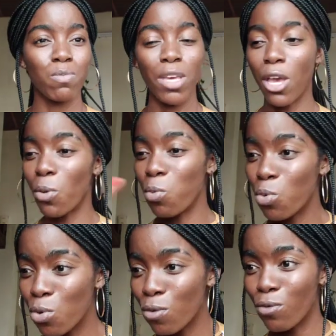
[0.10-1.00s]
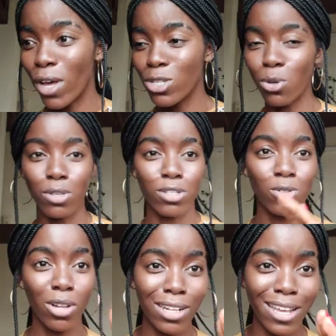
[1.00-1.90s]
to be a wool versus
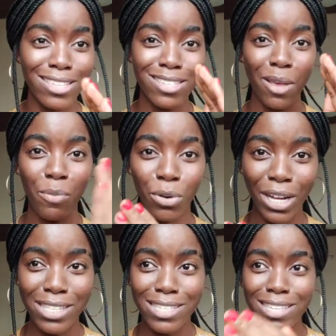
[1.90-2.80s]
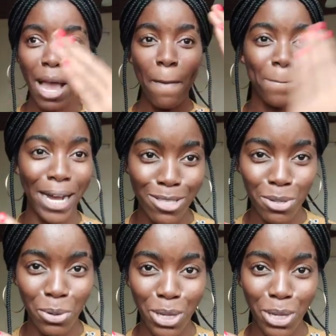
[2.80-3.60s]
knotless braids battle,